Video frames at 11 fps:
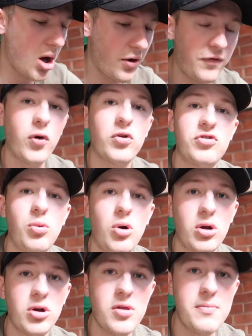a
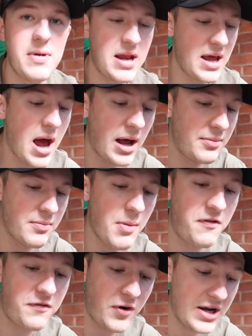4:1 on at the minute, and
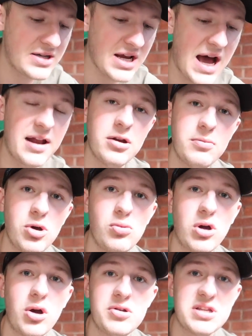my friend Adam, who
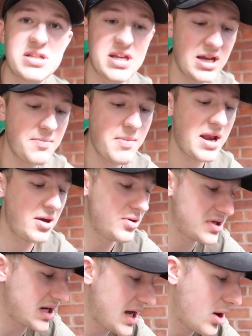we're going to see in a minute,
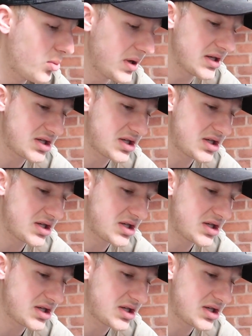who's going to help me